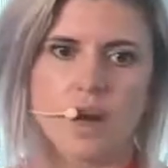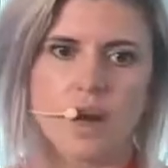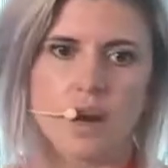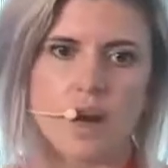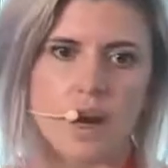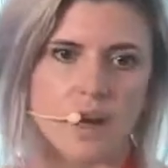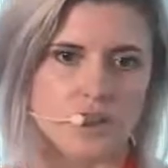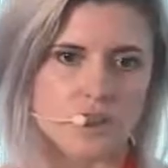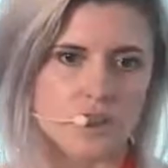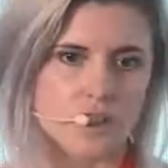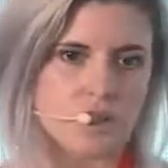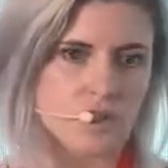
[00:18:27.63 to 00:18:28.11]

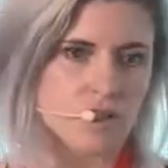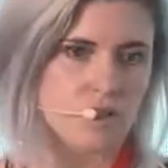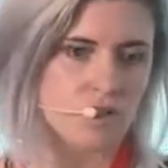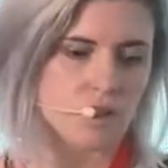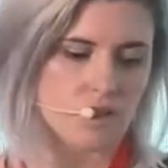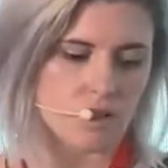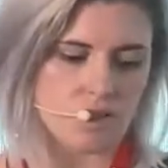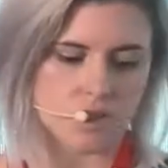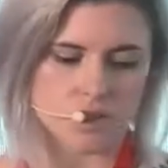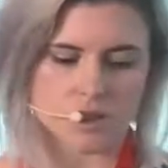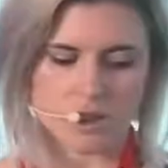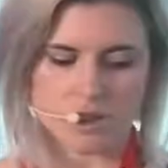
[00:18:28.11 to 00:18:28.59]
Hashes and
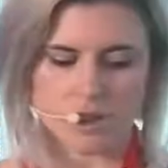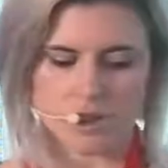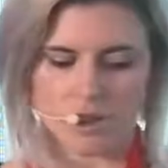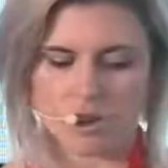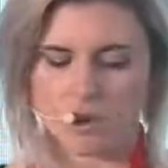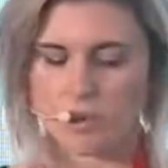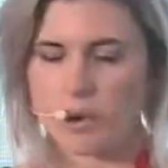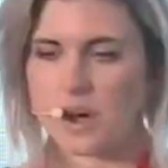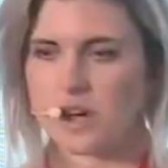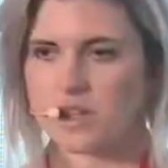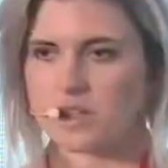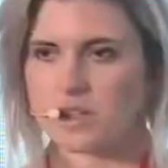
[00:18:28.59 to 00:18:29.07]
salting
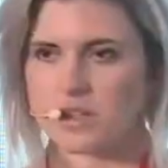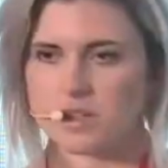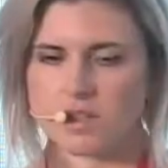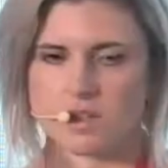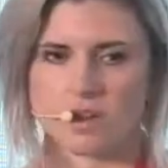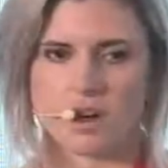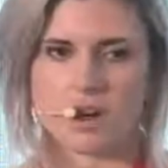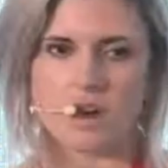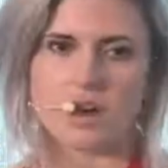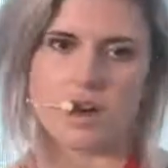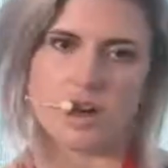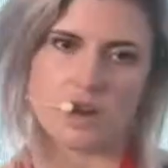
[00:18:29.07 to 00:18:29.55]
are ways,
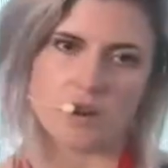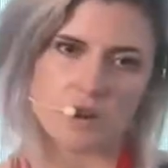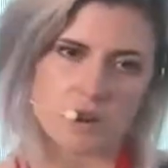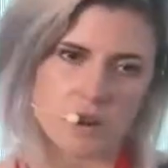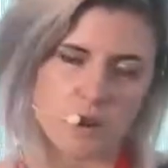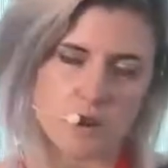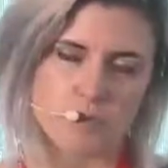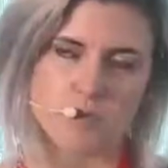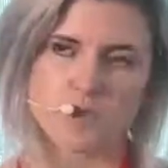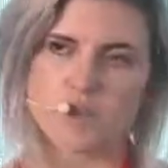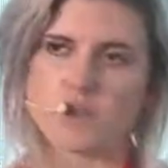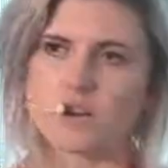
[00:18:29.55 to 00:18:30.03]
and
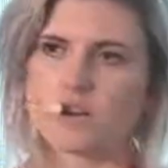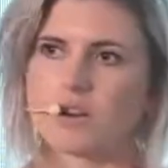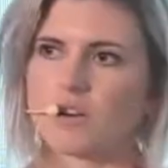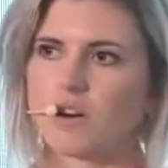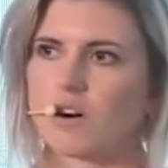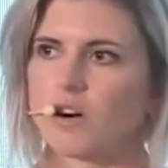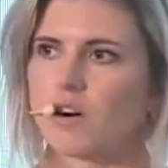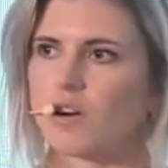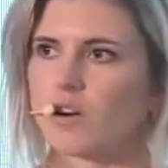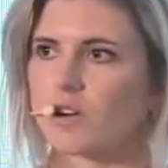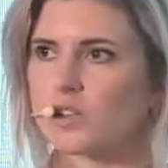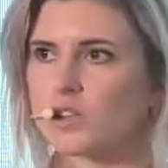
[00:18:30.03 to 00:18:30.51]

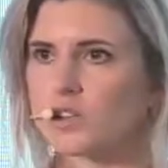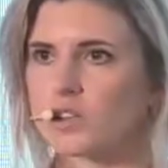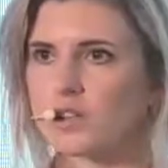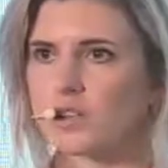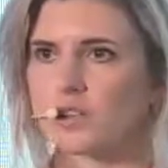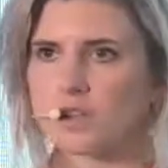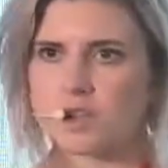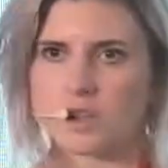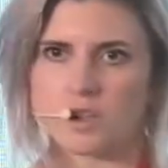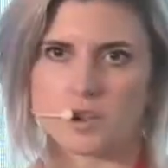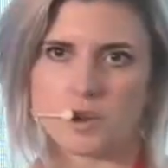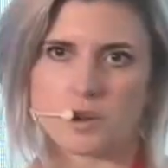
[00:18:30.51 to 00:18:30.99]
encryption are also
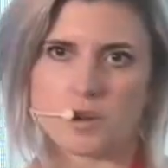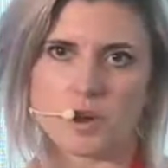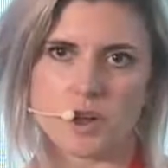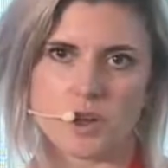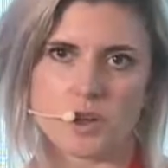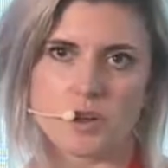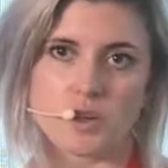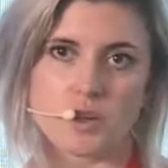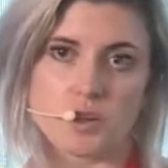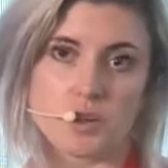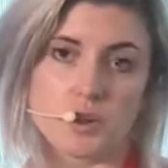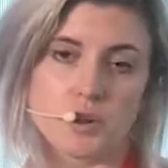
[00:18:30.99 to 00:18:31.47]
things that we
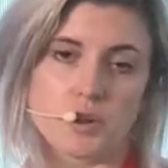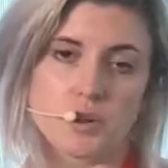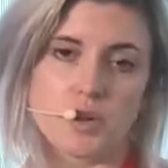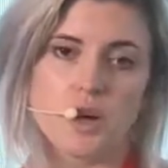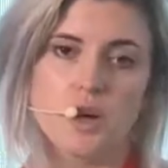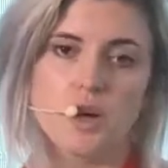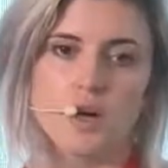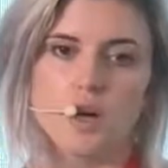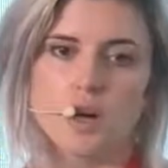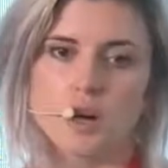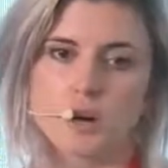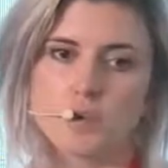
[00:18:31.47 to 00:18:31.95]
can
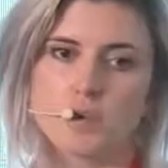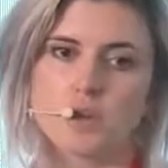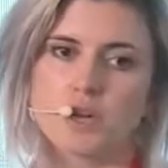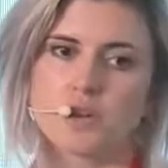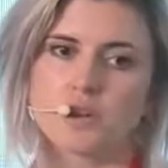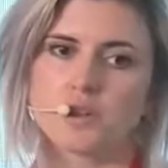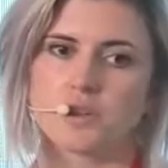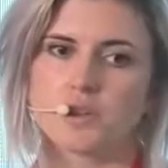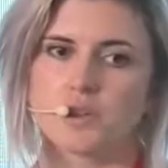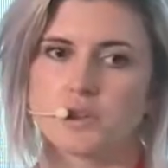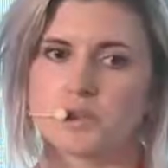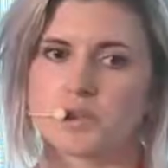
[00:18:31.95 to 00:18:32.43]
do, and we
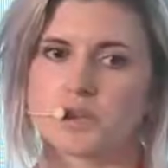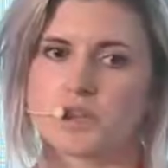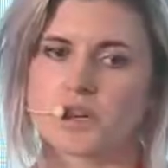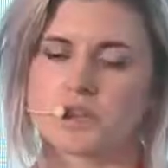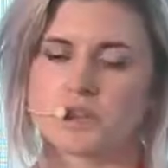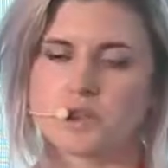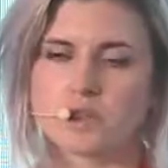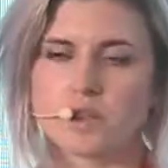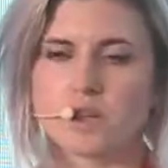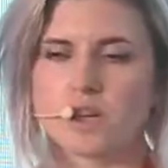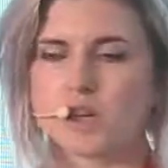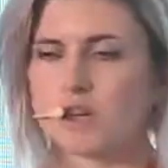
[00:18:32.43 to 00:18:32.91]
can use
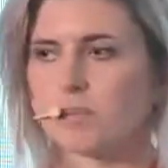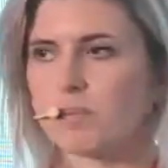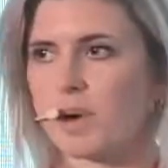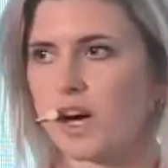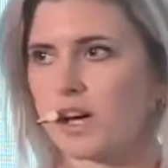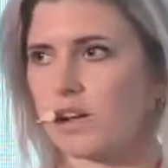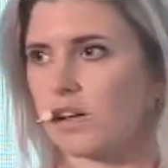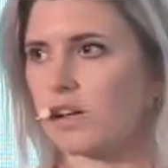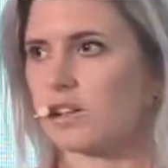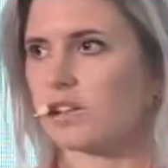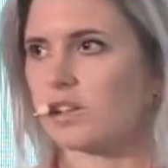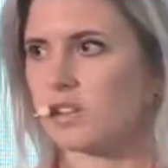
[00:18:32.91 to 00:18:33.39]
that to link
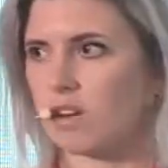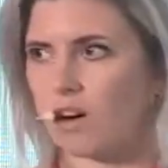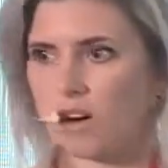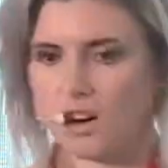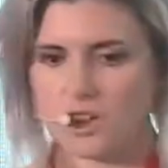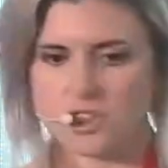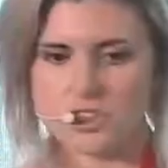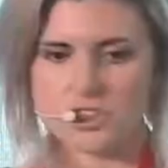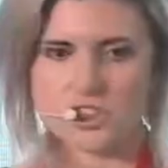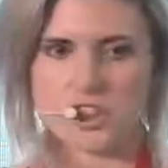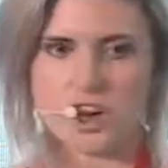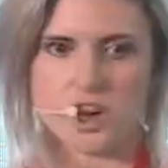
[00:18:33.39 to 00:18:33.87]
back onto
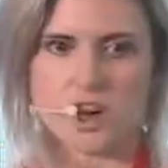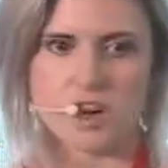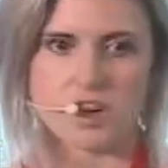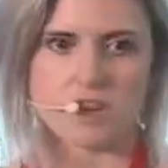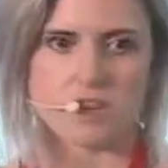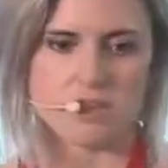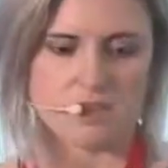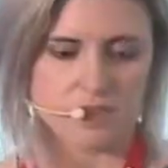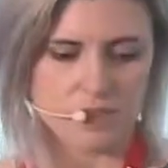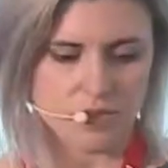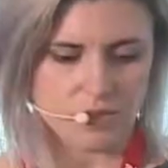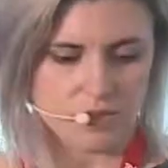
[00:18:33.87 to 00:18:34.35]
on-chain.